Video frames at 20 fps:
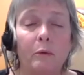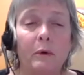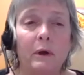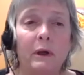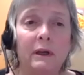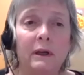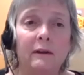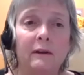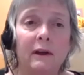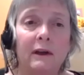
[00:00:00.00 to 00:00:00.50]

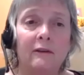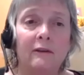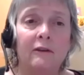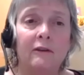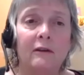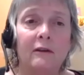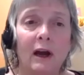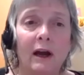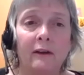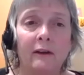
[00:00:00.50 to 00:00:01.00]

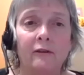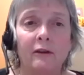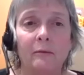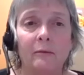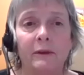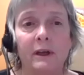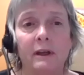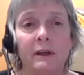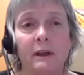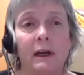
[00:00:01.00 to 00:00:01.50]
It's not
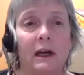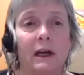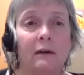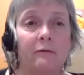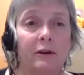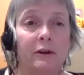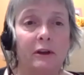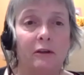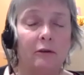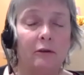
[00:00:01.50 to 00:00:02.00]
something that
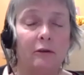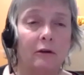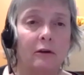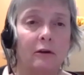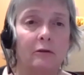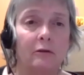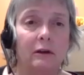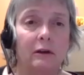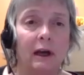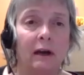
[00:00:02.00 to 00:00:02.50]
every
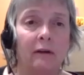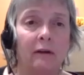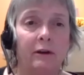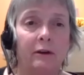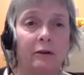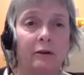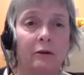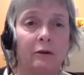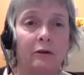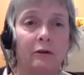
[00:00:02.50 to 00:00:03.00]

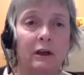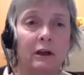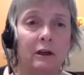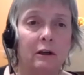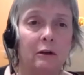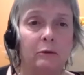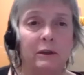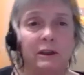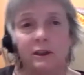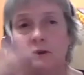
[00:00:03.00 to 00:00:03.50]
third
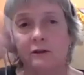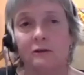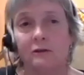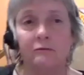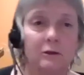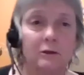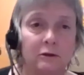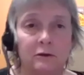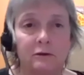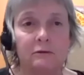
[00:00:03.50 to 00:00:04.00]
year we
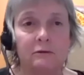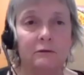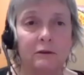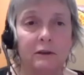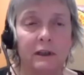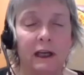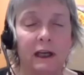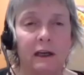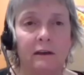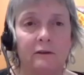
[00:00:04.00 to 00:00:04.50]

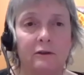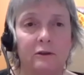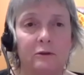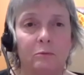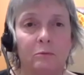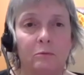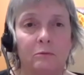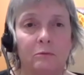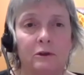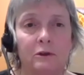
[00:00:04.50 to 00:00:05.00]
take a
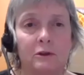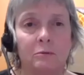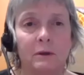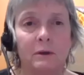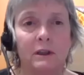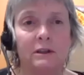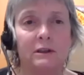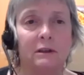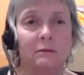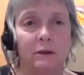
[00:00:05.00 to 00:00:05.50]

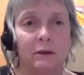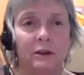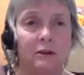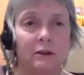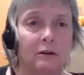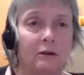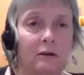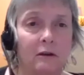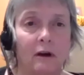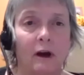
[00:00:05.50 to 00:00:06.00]
switch and we
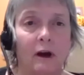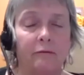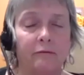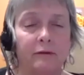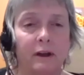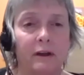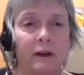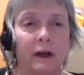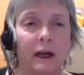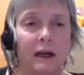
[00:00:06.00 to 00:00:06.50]
turn off
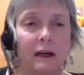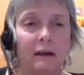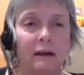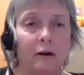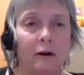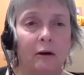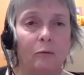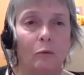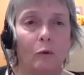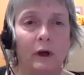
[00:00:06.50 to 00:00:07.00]
the light
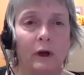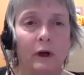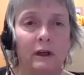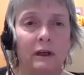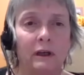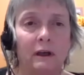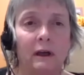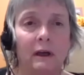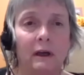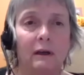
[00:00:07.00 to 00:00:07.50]
on
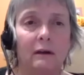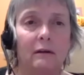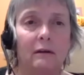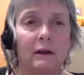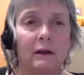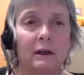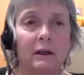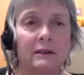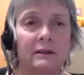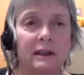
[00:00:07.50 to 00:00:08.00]
one
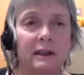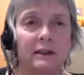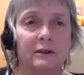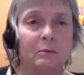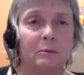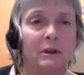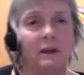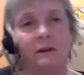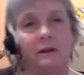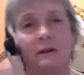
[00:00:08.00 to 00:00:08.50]

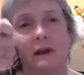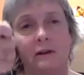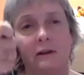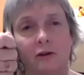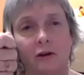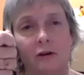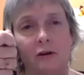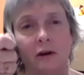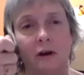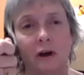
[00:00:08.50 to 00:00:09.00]
assessment and then
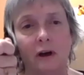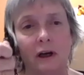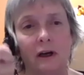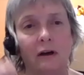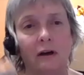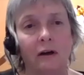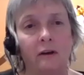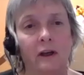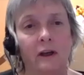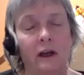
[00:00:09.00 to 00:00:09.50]
turn on it
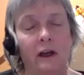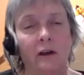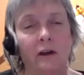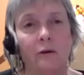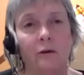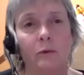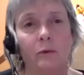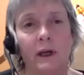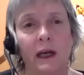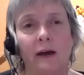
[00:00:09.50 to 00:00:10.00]
on the
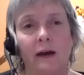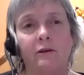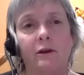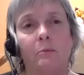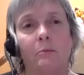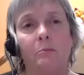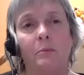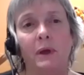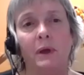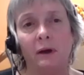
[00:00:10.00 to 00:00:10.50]
other. We have
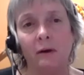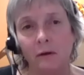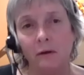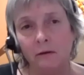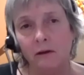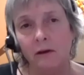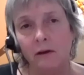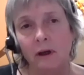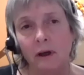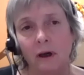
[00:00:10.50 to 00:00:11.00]
to
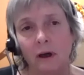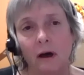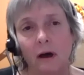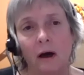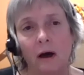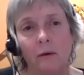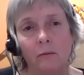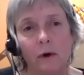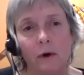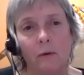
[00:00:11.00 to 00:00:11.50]
build
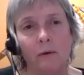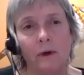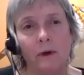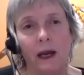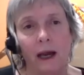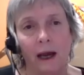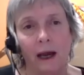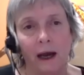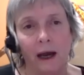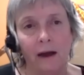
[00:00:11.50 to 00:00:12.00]
on what we
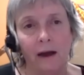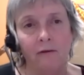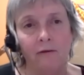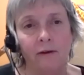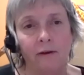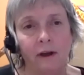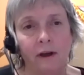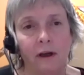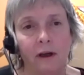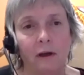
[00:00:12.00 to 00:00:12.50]
have,
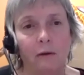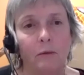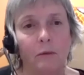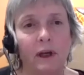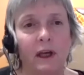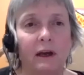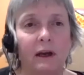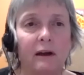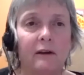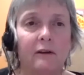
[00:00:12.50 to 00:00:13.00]

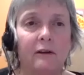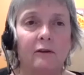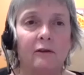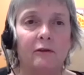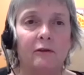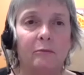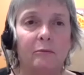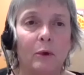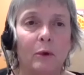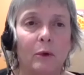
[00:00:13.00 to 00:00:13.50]

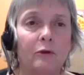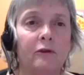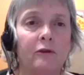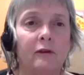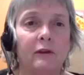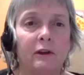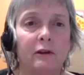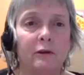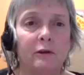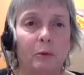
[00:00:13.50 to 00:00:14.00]
because most
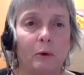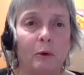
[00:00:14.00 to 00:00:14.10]
of these